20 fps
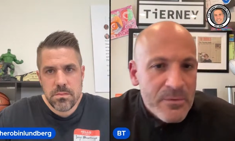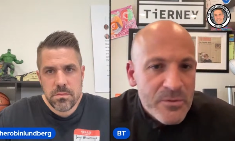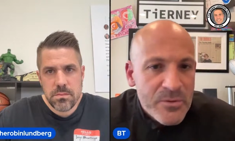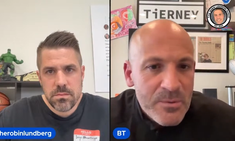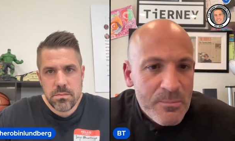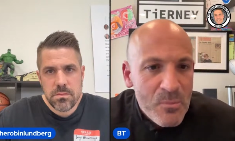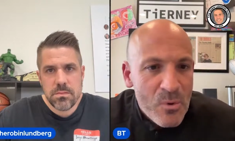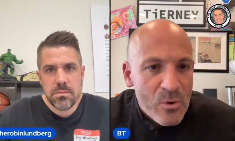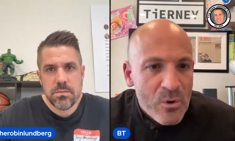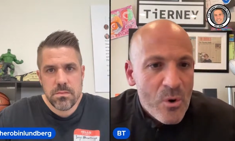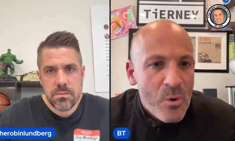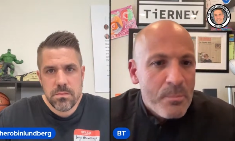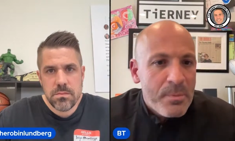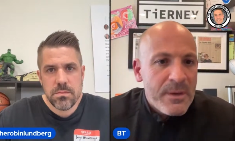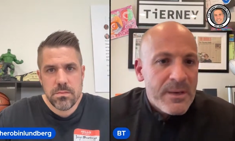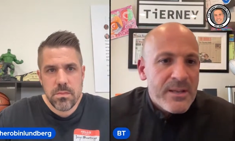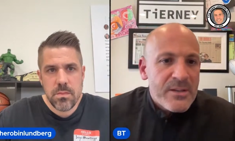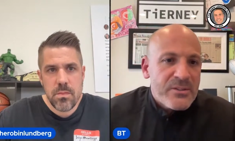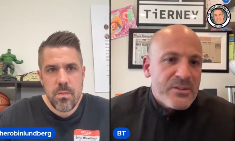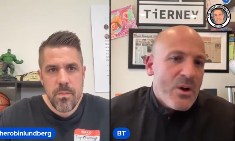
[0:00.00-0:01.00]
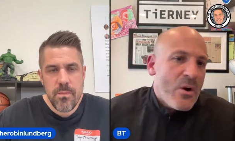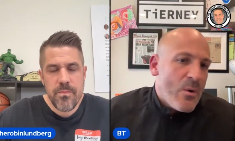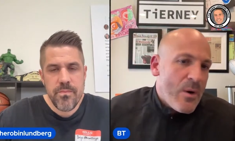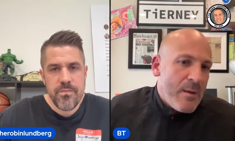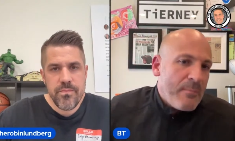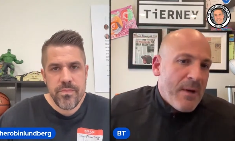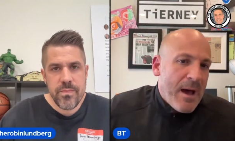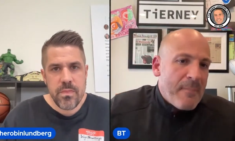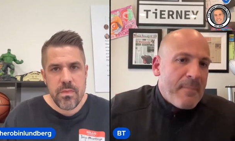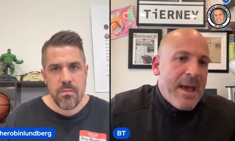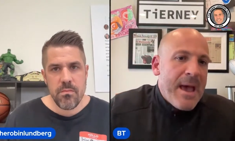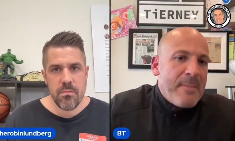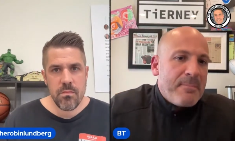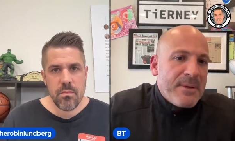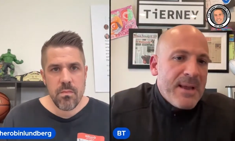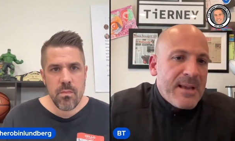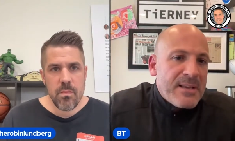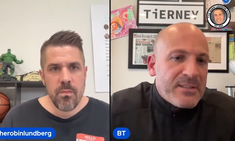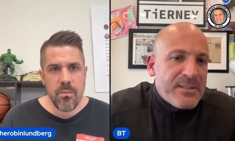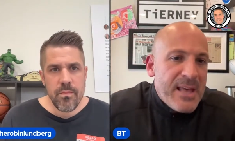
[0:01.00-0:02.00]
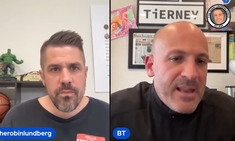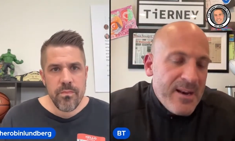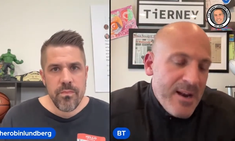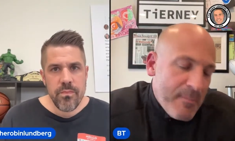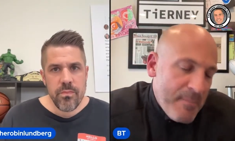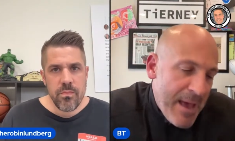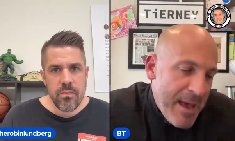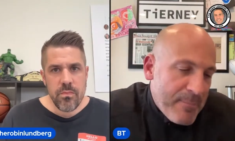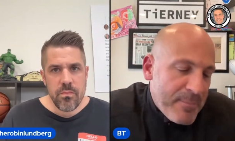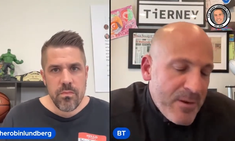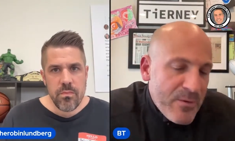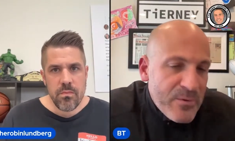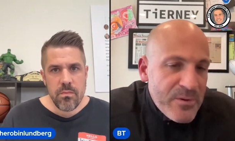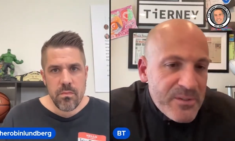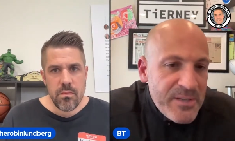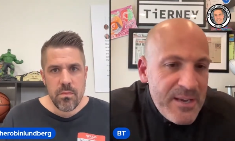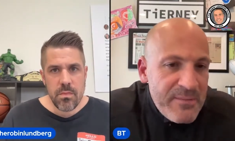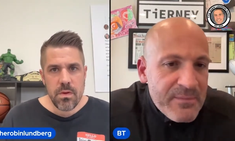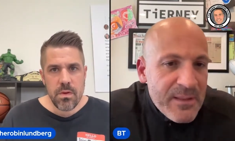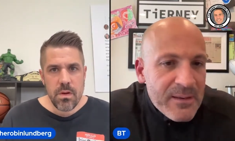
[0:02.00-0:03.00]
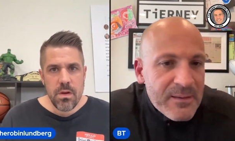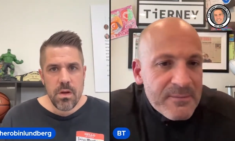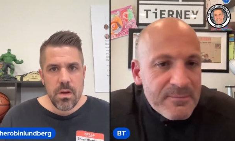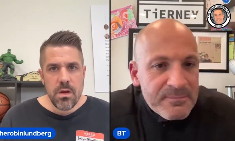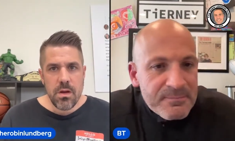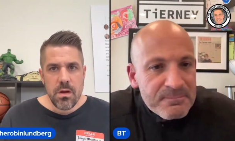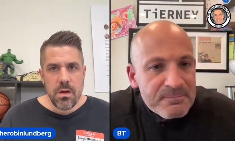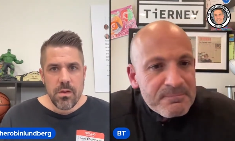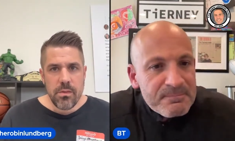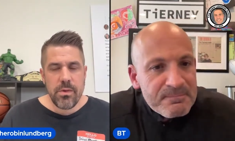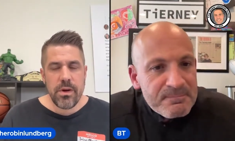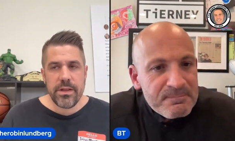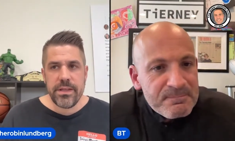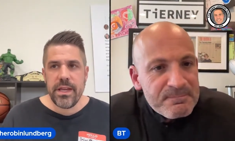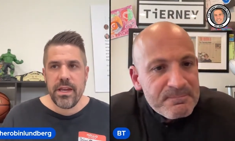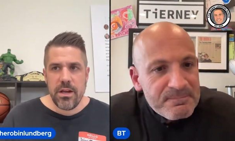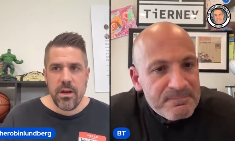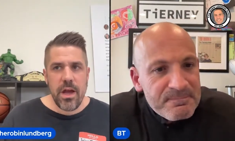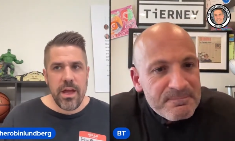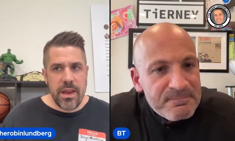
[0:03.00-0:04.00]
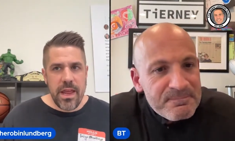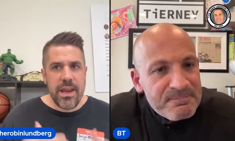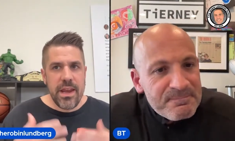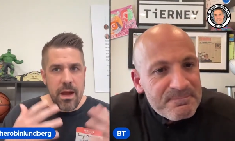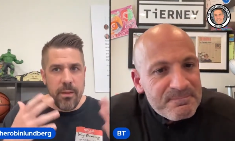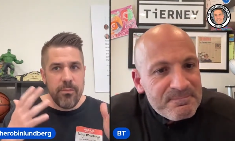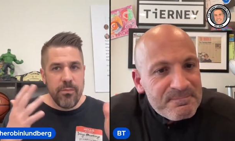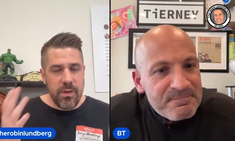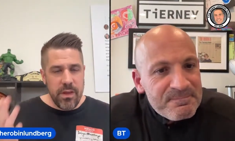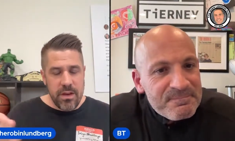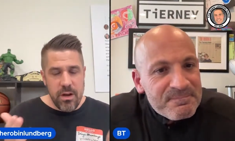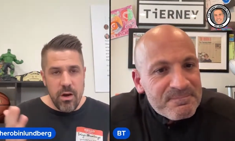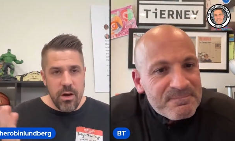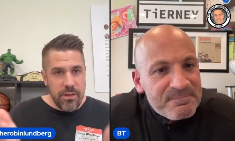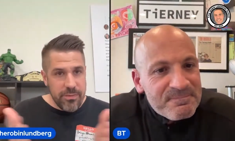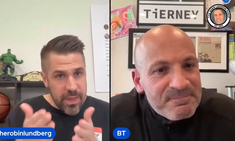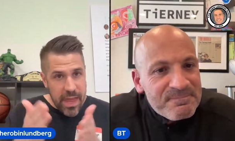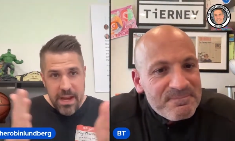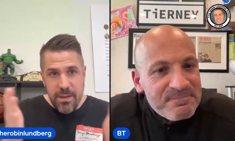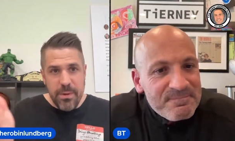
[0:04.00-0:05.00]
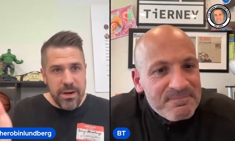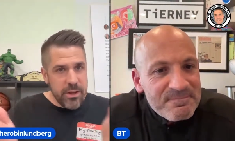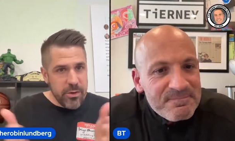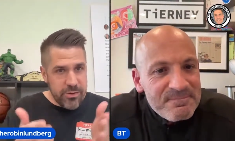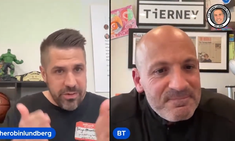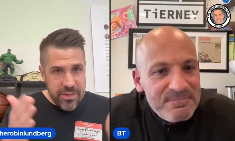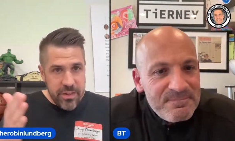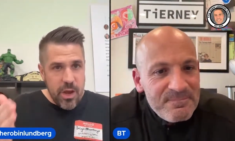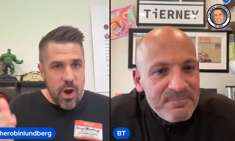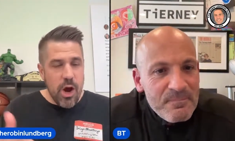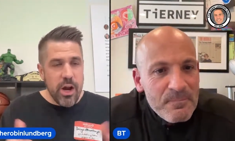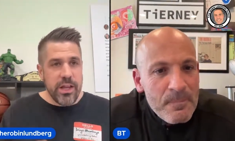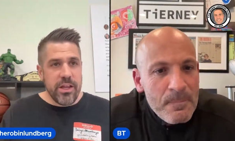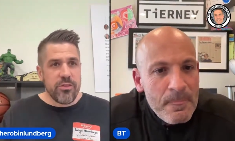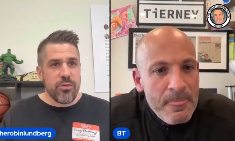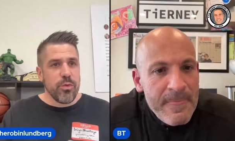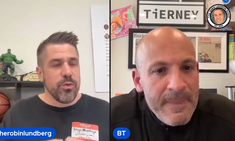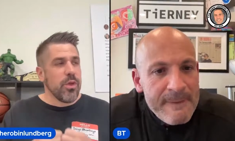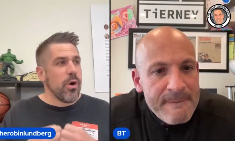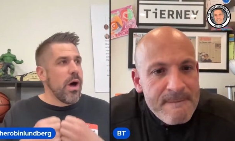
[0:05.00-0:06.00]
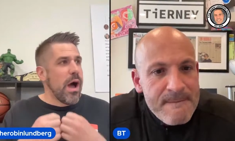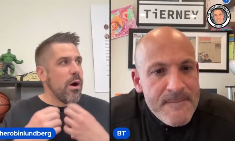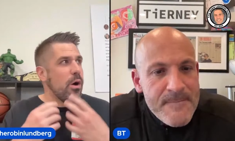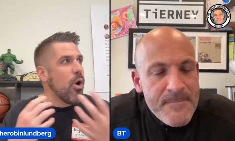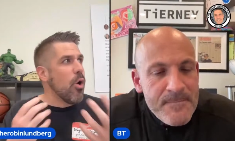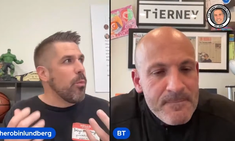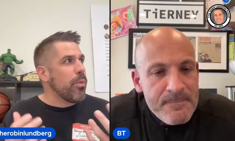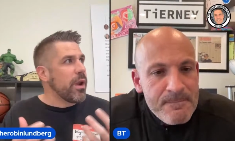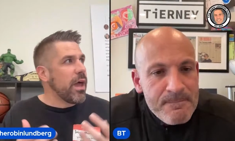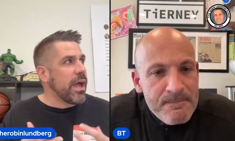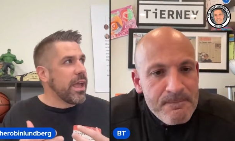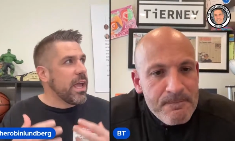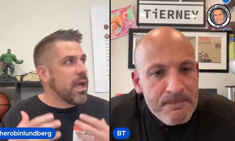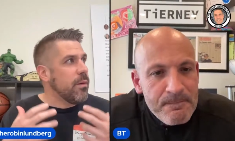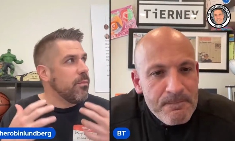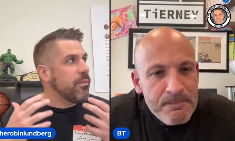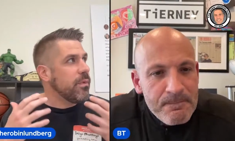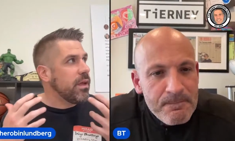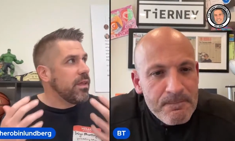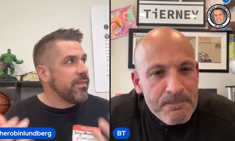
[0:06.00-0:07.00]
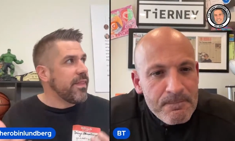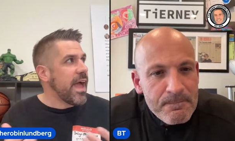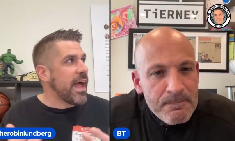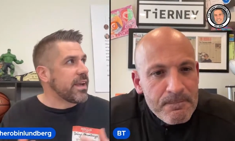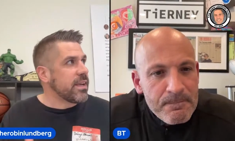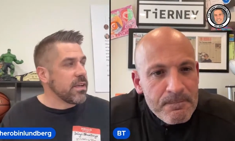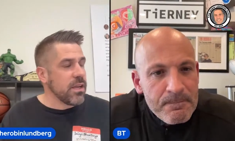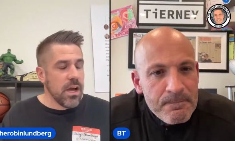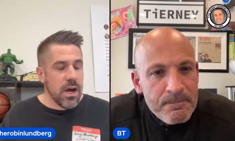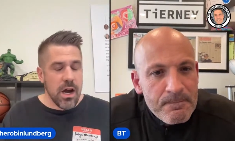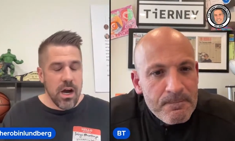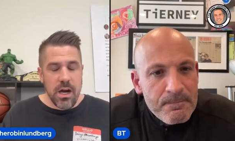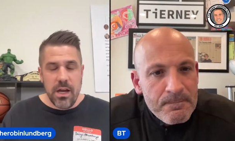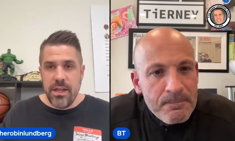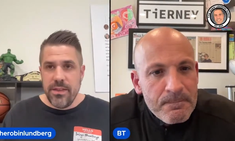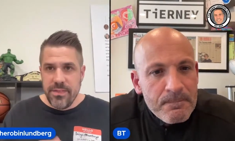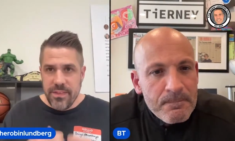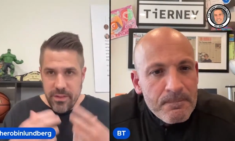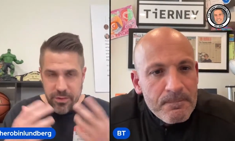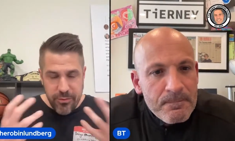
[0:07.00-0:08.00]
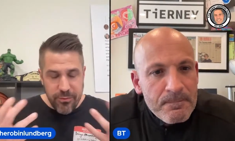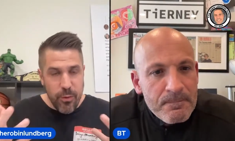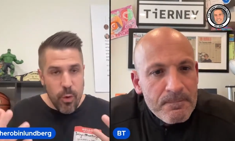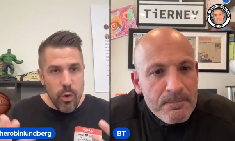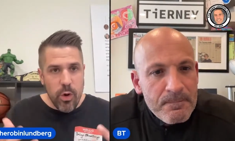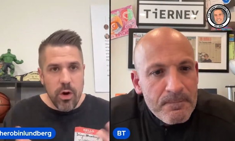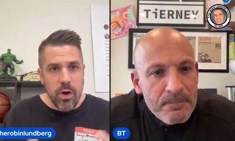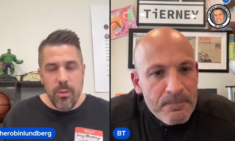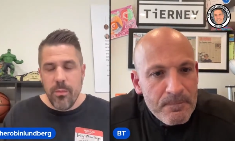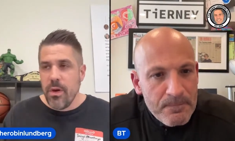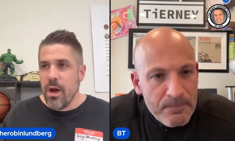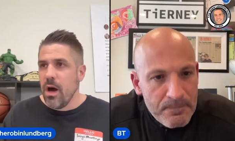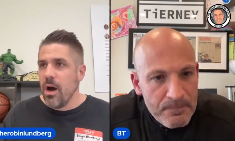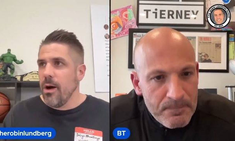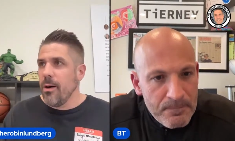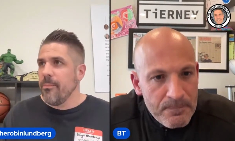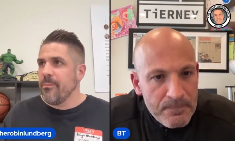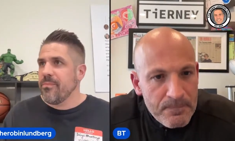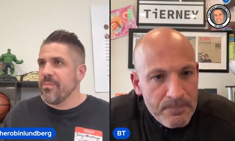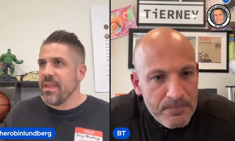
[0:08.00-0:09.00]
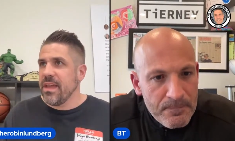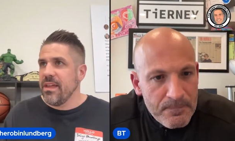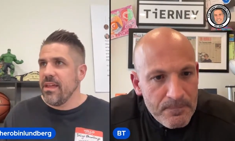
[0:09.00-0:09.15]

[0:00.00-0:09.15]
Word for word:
Speaker 1: some more openness. So I'm, I'm happy I said it. I'm happy you received it.
Speaker 2: Well, you know, and I'm, you know, anybody who's in the audience will know how open I am in that, uh, in this forum, um, in,